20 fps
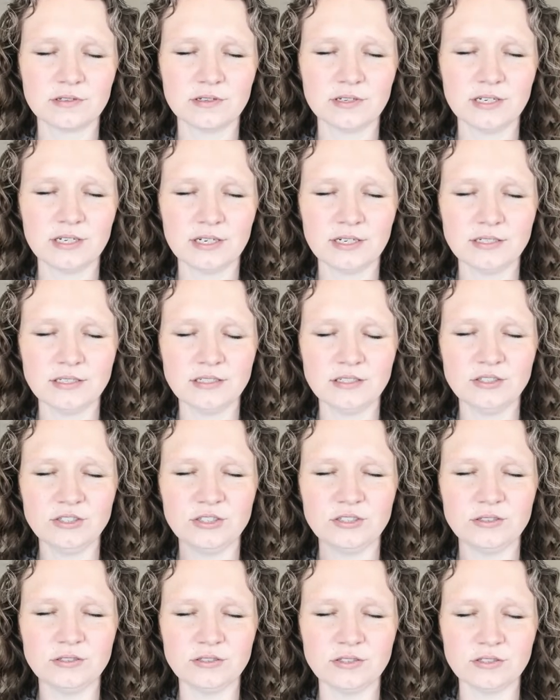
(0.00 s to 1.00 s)
And I need
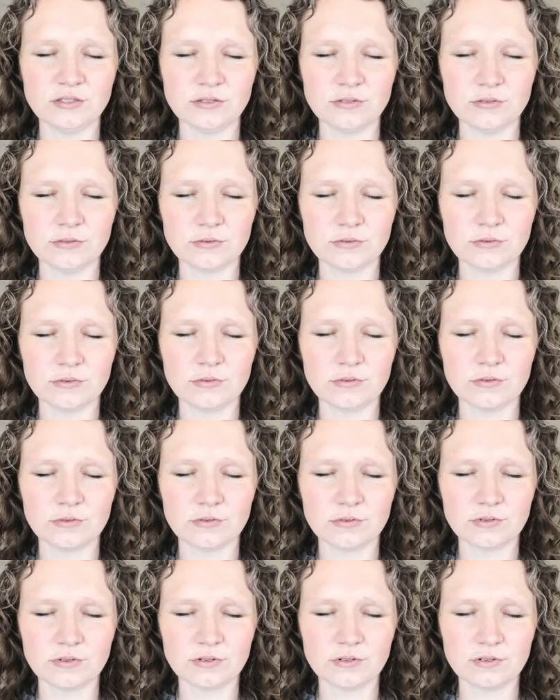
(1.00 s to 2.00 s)
you to
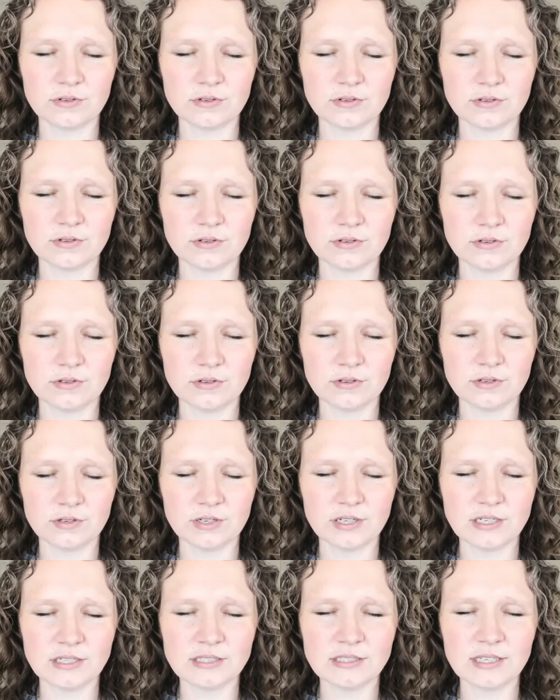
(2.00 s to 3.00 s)

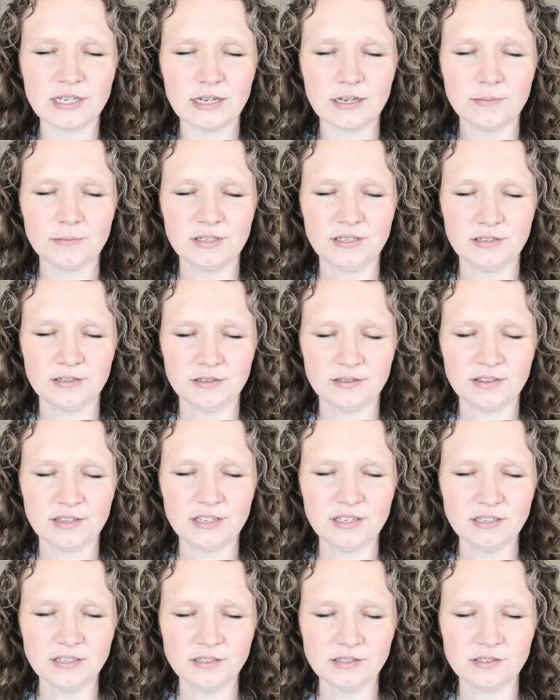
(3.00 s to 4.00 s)
examine
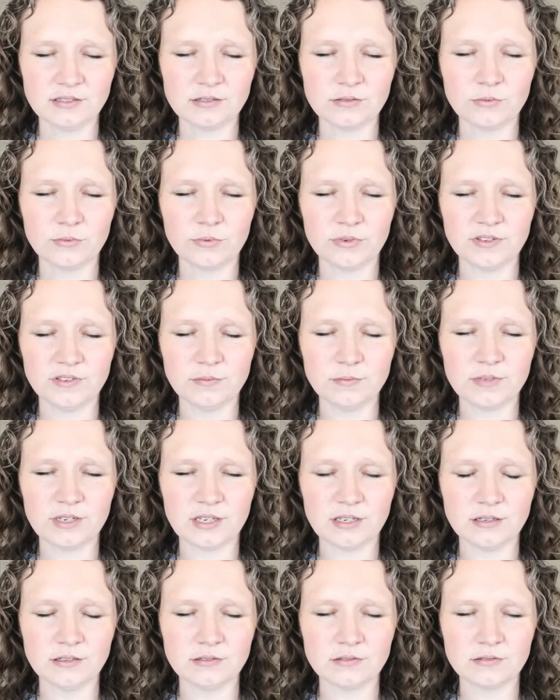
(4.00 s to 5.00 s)
this with
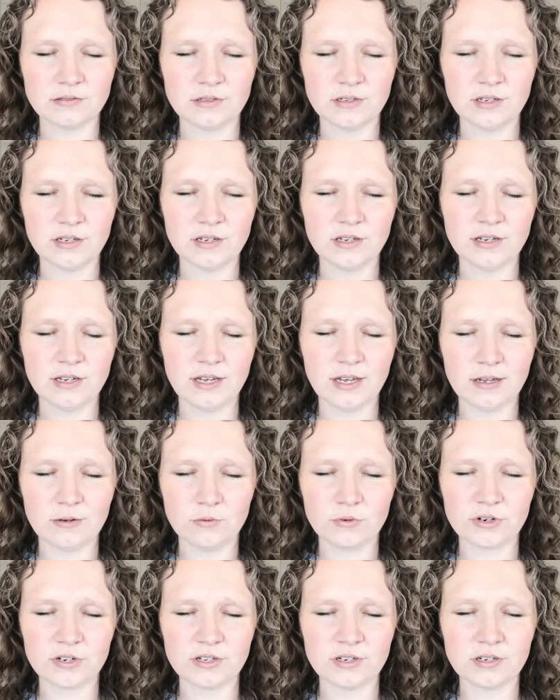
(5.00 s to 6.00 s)
me. And
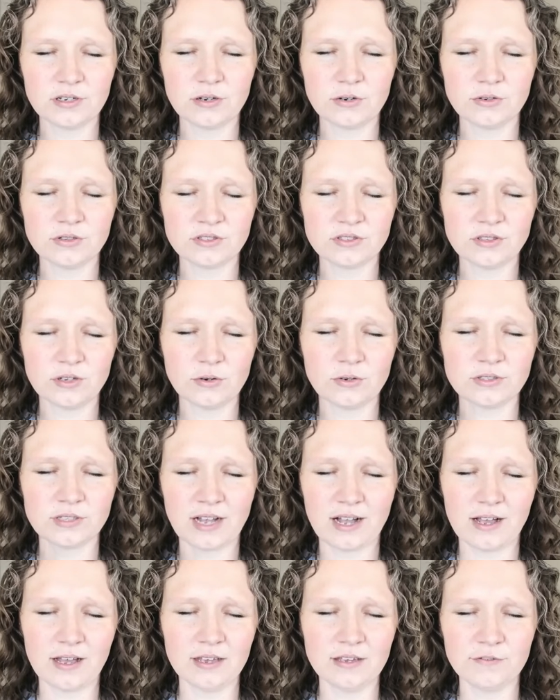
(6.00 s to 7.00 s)
we're going to go as slow as
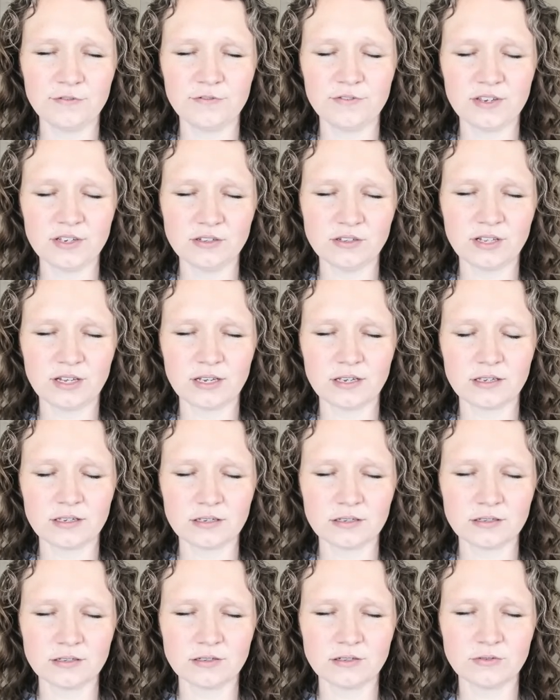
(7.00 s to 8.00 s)
I feel
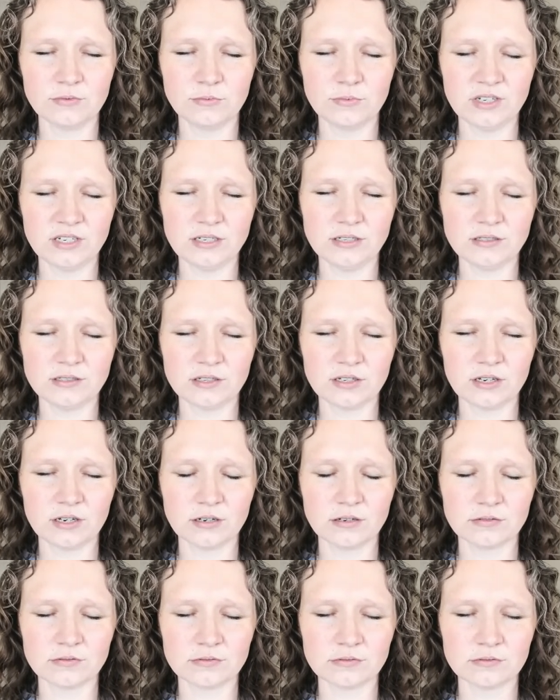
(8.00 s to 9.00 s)
like we need to
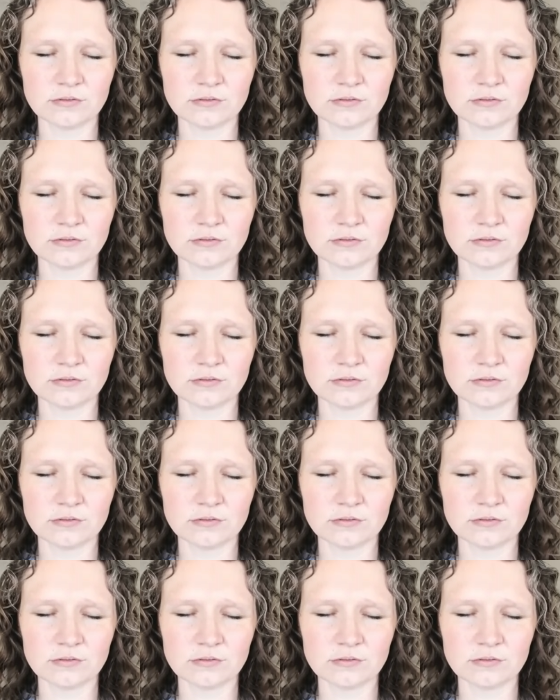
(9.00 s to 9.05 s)
go.